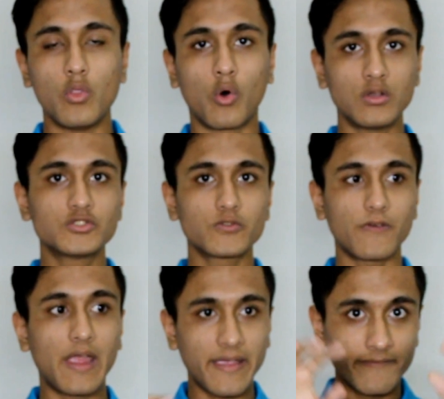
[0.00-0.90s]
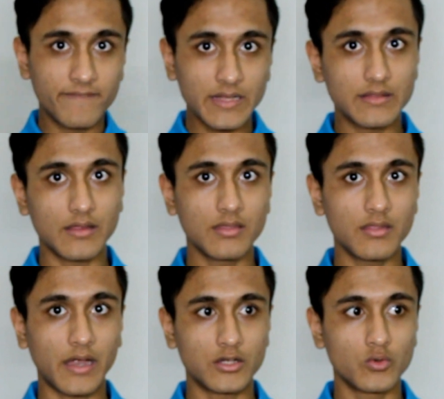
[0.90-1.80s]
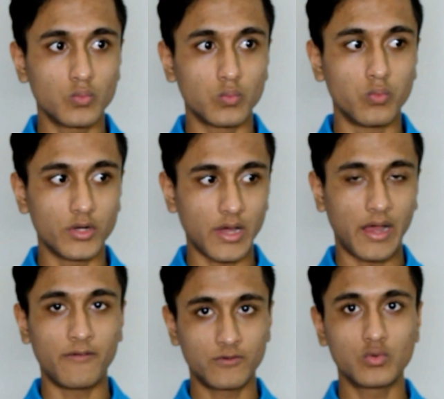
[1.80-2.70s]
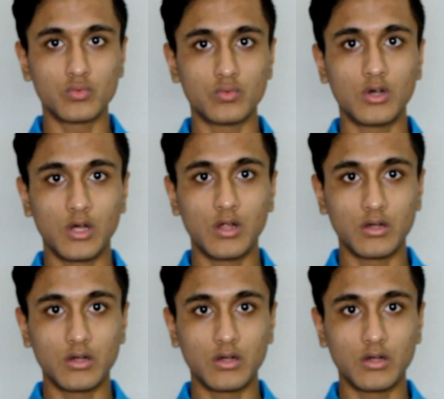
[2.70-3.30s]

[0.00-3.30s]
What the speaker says: knowledge of everything that you would have to